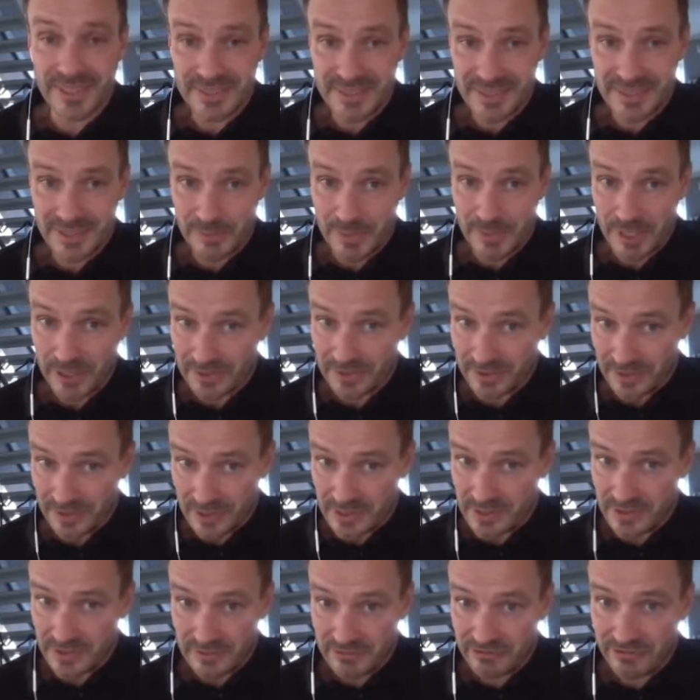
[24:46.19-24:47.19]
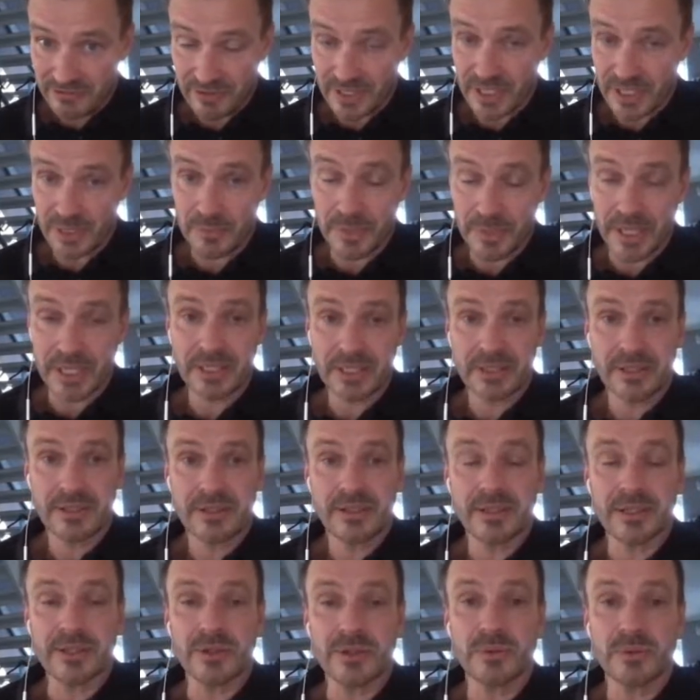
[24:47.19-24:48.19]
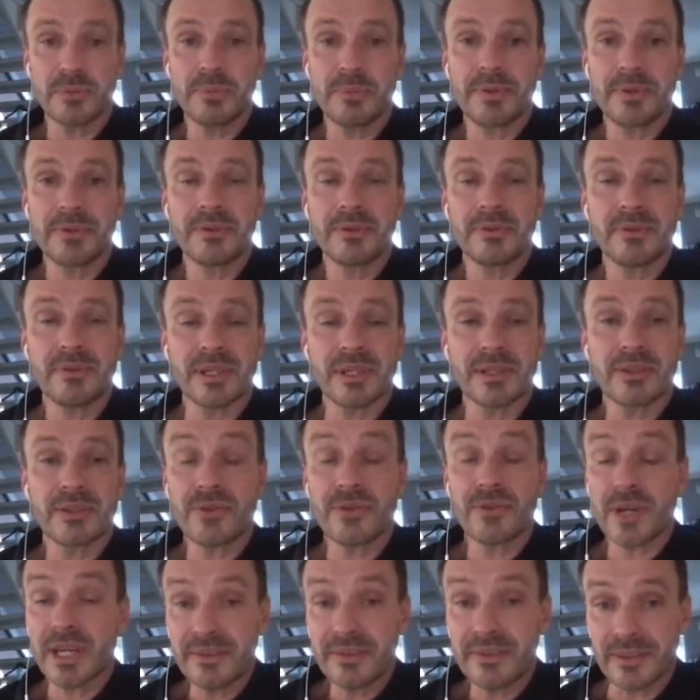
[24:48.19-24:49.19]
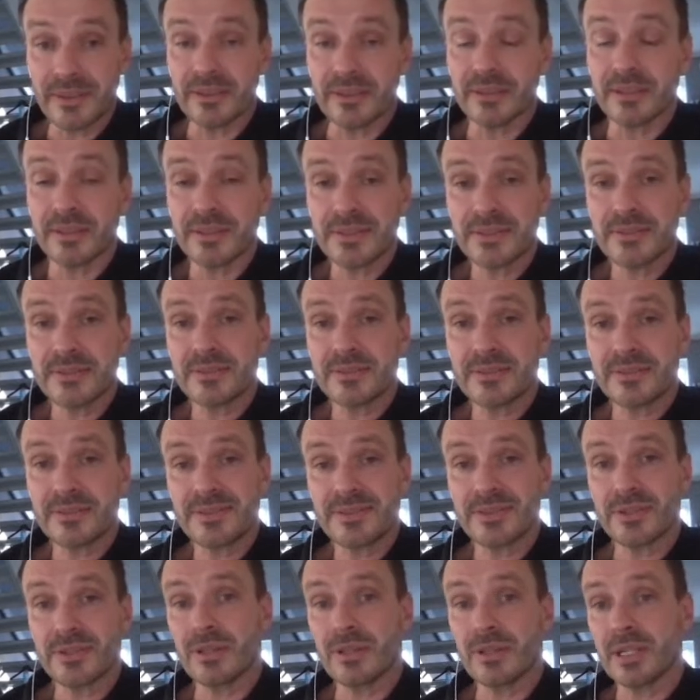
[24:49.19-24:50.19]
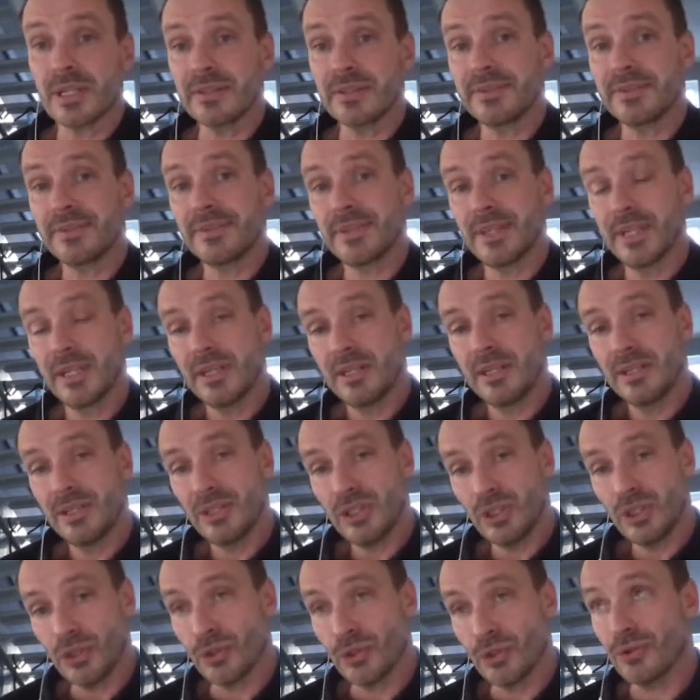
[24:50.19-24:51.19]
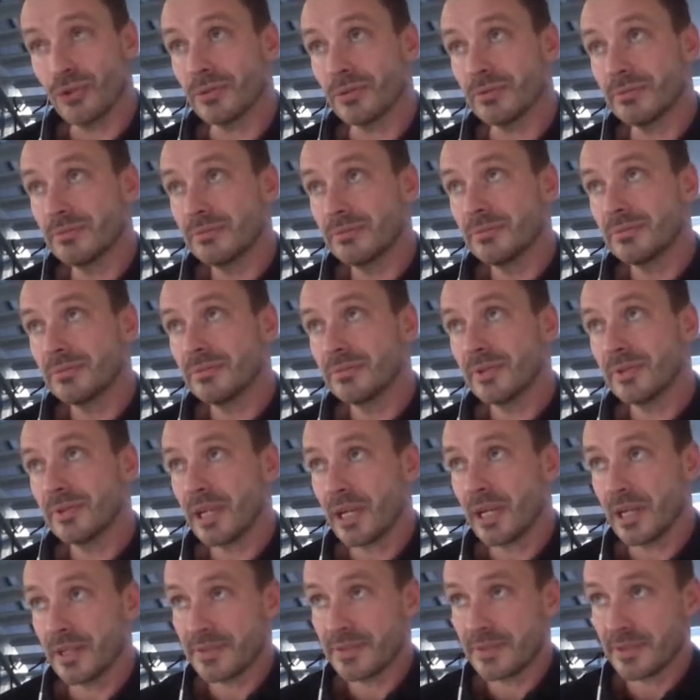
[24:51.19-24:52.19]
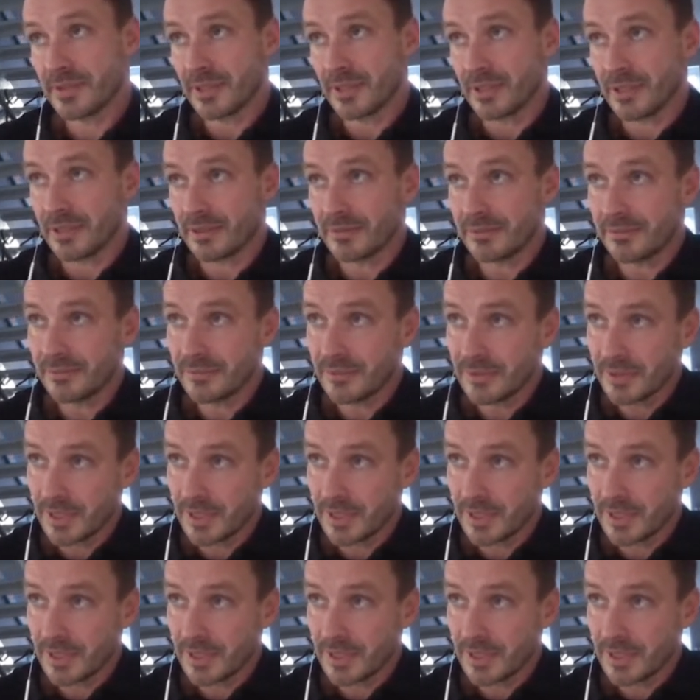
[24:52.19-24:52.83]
It's about this feedback loop, creating this so that you, as a